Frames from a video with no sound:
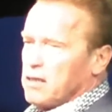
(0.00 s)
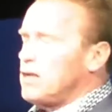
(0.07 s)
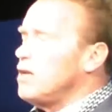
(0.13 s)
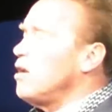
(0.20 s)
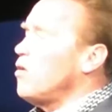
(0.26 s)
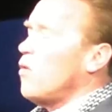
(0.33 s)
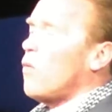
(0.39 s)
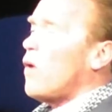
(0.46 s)
You
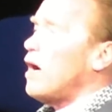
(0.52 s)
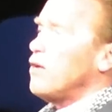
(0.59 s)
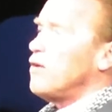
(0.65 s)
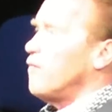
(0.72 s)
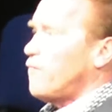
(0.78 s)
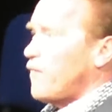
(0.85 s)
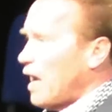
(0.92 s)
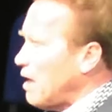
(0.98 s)
don't know why
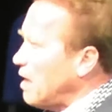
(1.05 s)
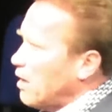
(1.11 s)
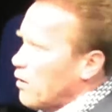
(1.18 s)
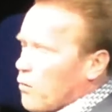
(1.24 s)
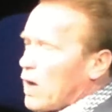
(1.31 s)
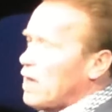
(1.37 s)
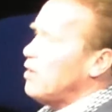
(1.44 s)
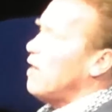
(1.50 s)
you're
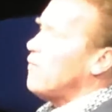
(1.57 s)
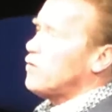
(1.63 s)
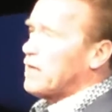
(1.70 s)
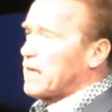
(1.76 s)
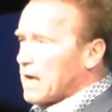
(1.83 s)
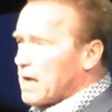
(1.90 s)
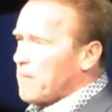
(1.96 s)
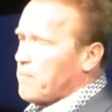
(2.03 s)
failing, why you have
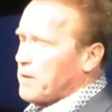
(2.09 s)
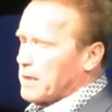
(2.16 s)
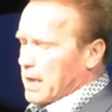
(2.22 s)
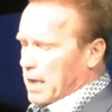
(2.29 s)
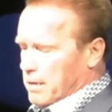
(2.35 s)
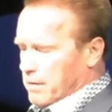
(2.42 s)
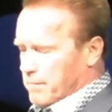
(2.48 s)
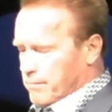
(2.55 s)
to get up
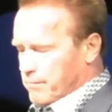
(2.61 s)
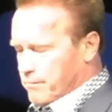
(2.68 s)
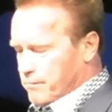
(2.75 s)
again.